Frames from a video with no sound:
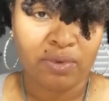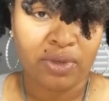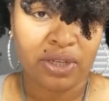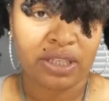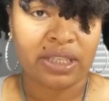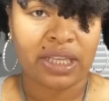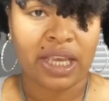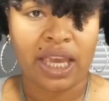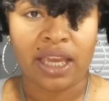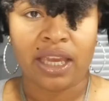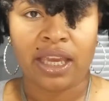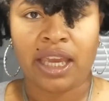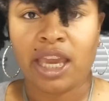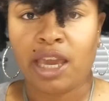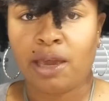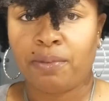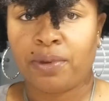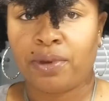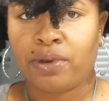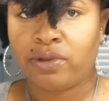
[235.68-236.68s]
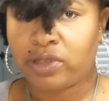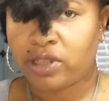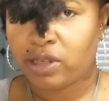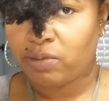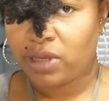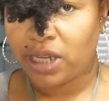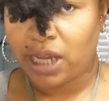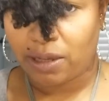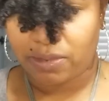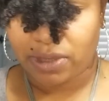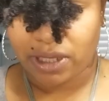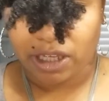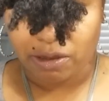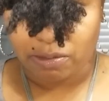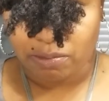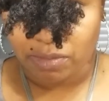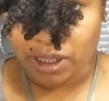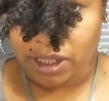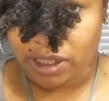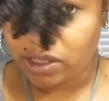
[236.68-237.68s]
with the satin cap on, sometimes it
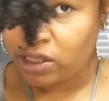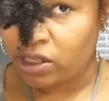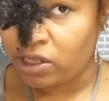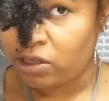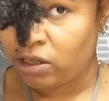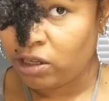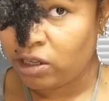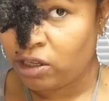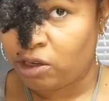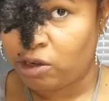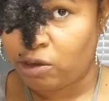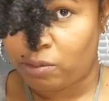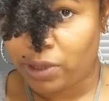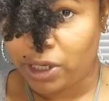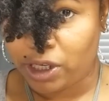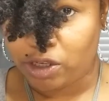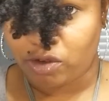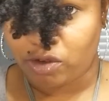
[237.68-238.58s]
can be still a little bit